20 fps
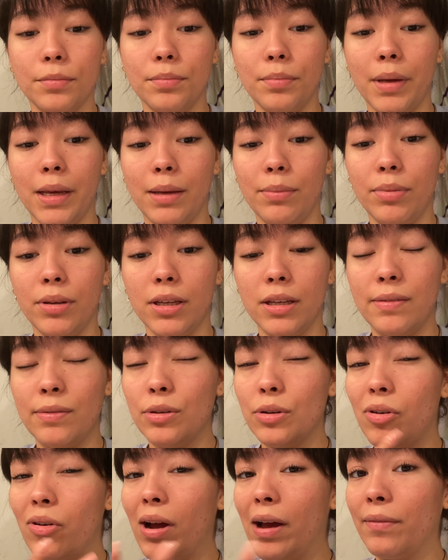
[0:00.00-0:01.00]
Maybe if you
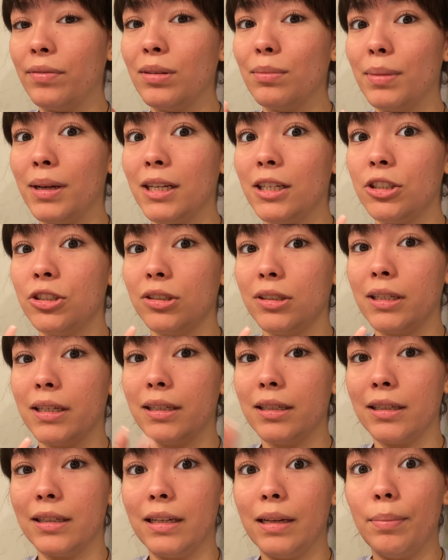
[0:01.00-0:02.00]
don't have the money to get
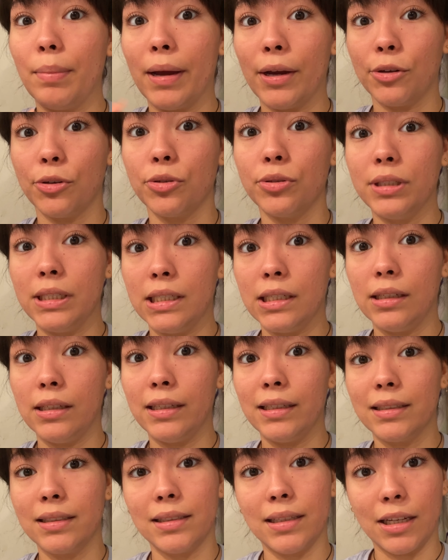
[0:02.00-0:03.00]
a micro
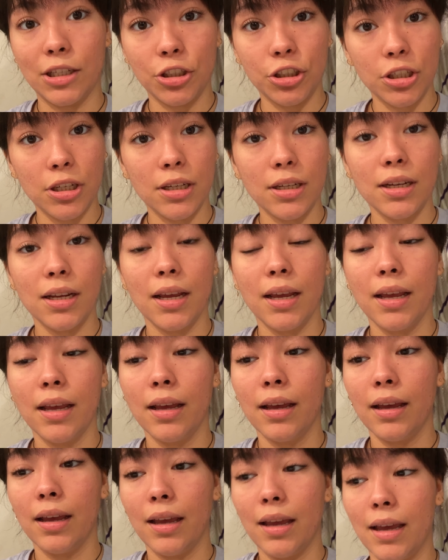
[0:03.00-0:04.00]
needling session,
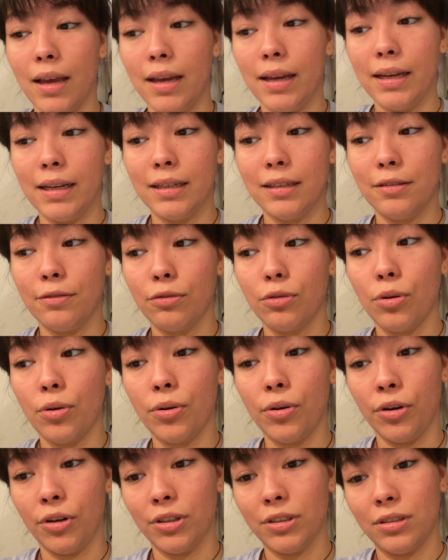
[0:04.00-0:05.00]
and of
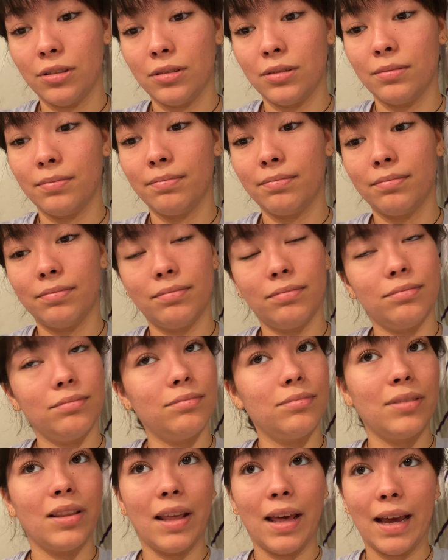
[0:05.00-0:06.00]
course,
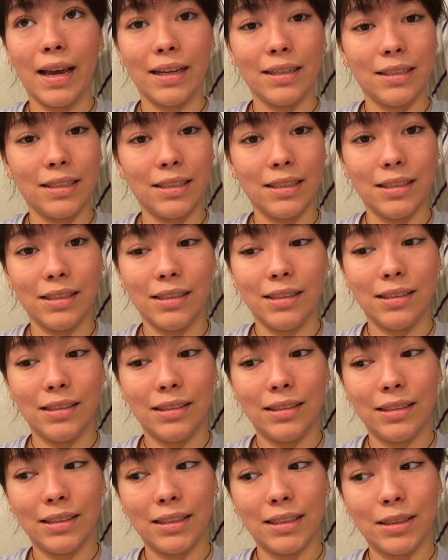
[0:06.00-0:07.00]
that
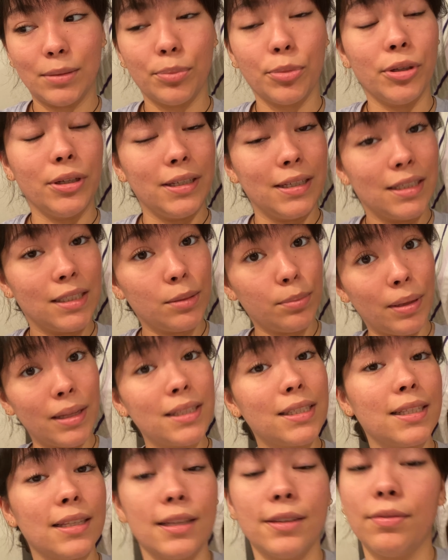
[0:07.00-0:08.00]
is pretty
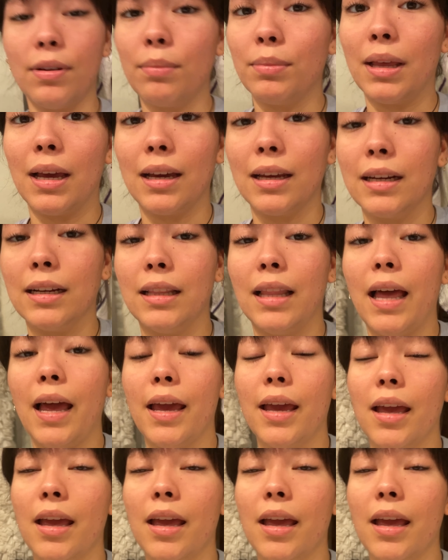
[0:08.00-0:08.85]
expensive, I'm not gonna lie.